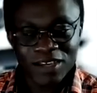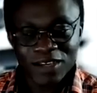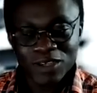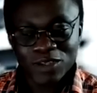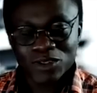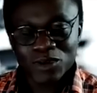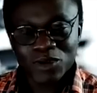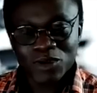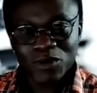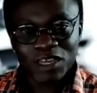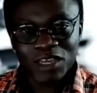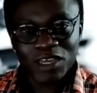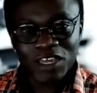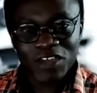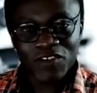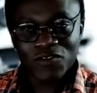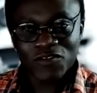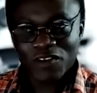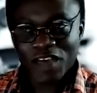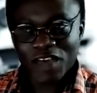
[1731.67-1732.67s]
So
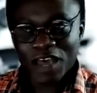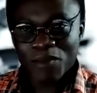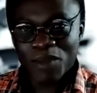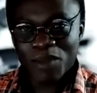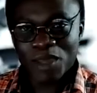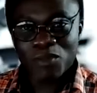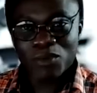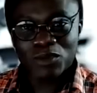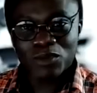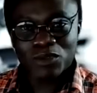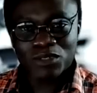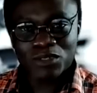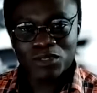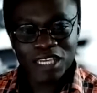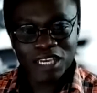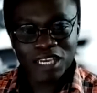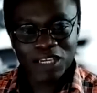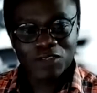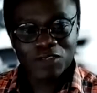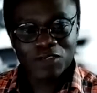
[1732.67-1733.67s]
if I'm able to
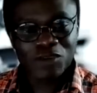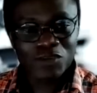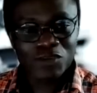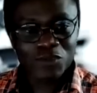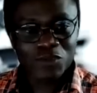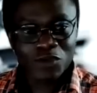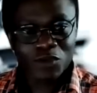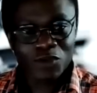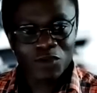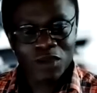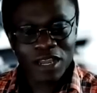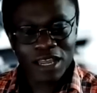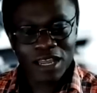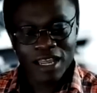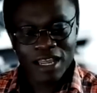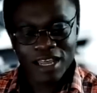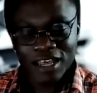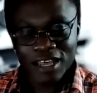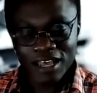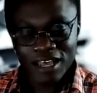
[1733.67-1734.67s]
take you through
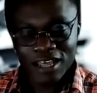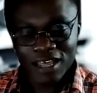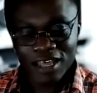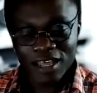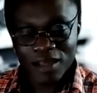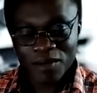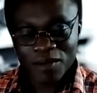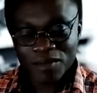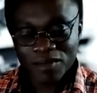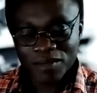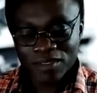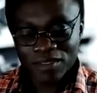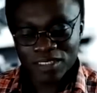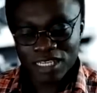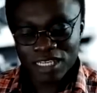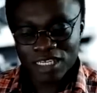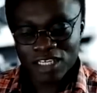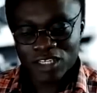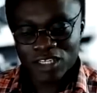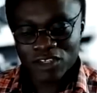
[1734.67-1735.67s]

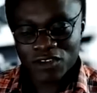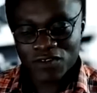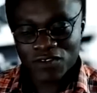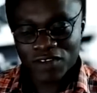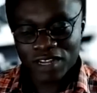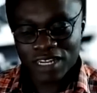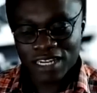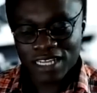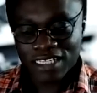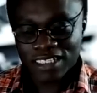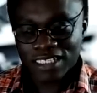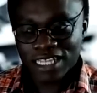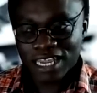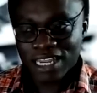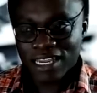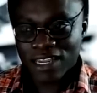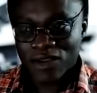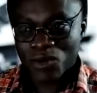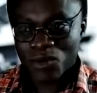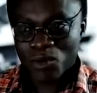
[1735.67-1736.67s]
stages of
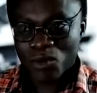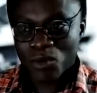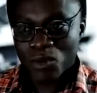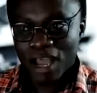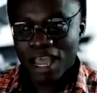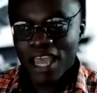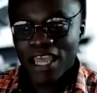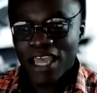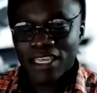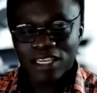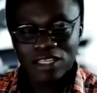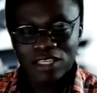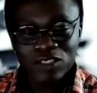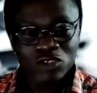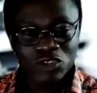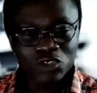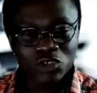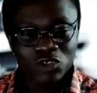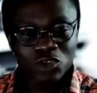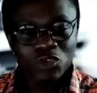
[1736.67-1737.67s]
understanding why it
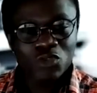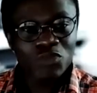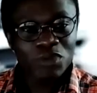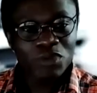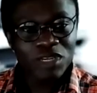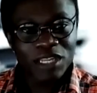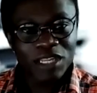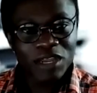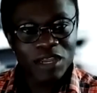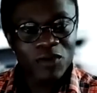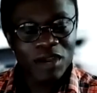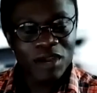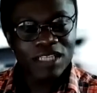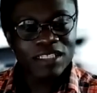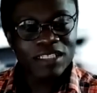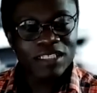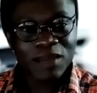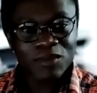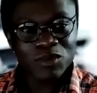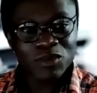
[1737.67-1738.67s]
should be the right
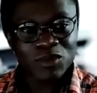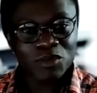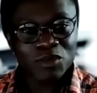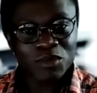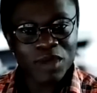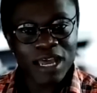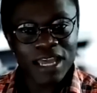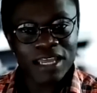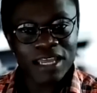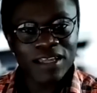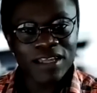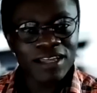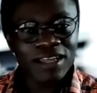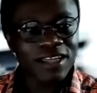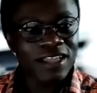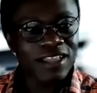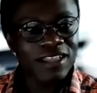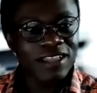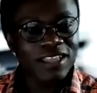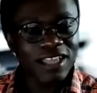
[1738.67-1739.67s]
time to buy,
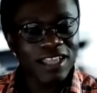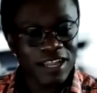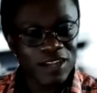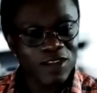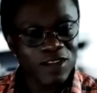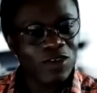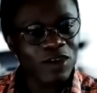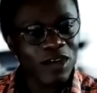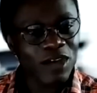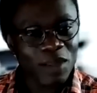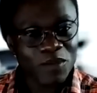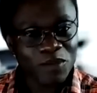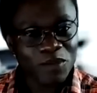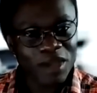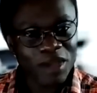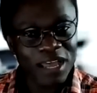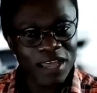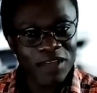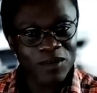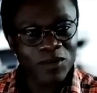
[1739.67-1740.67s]
then you can buy